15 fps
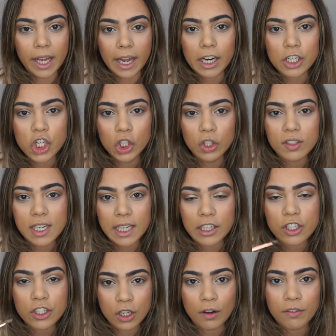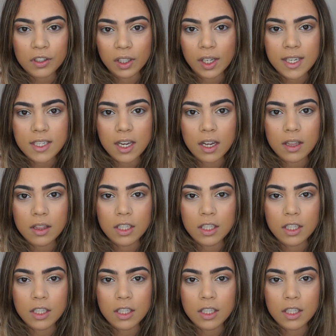actually looks like a soft glitter